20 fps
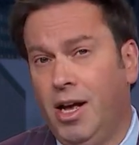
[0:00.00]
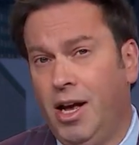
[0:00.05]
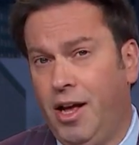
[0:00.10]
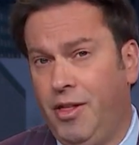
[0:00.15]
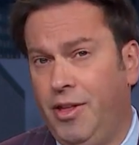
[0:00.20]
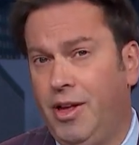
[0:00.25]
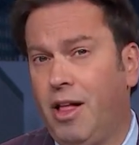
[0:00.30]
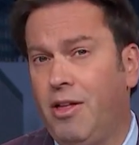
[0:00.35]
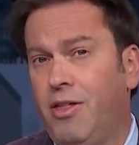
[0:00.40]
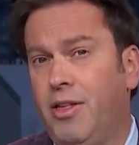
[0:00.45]

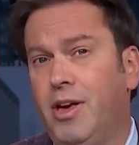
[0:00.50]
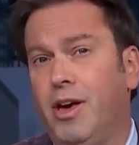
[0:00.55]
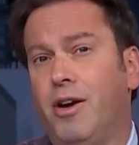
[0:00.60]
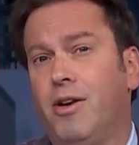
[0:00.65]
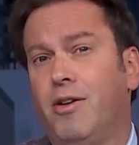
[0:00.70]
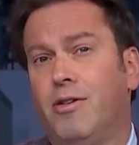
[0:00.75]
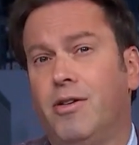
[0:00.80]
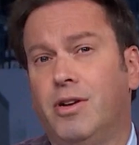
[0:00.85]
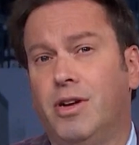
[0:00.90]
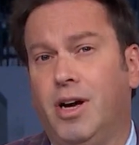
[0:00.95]
And the other thing I
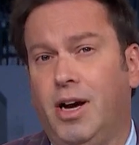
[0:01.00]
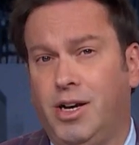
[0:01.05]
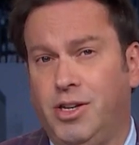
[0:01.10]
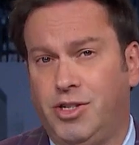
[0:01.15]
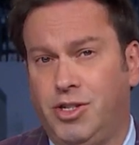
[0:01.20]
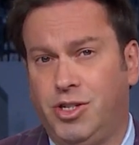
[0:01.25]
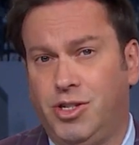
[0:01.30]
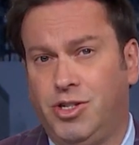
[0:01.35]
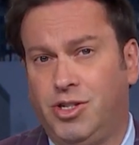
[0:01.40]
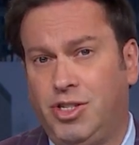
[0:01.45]
heard,
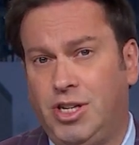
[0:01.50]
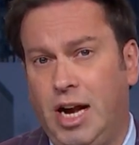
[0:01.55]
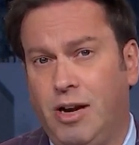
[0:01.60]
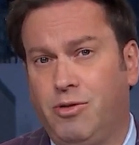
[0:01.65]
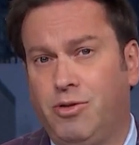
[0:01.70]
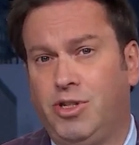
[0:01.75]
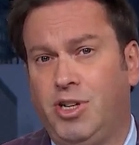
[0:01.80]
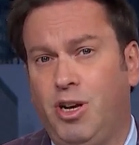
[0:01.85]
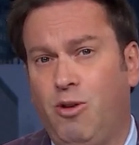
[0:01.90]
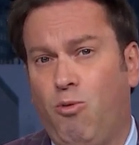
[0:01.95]
guys, is San
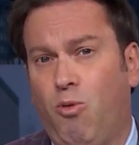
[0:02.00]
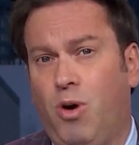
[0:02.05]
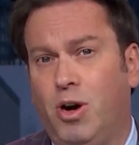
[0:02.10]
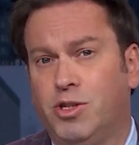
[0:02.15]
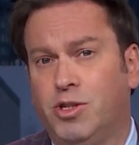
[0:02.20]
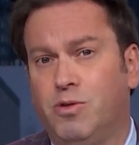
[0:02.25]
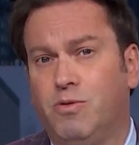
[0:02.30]
Jose wants